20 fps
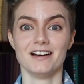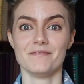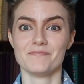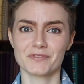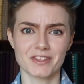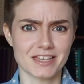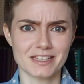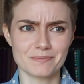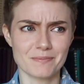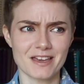
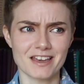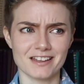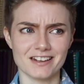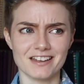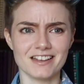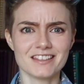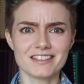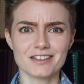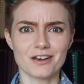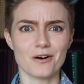Because man,
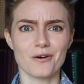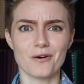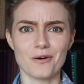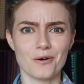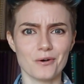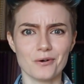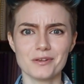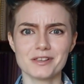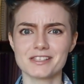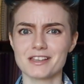it's a
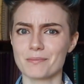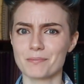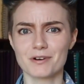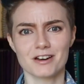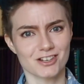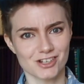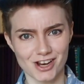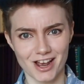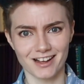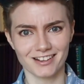whole separate
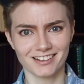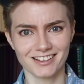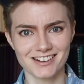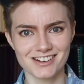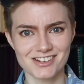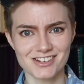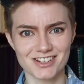challenge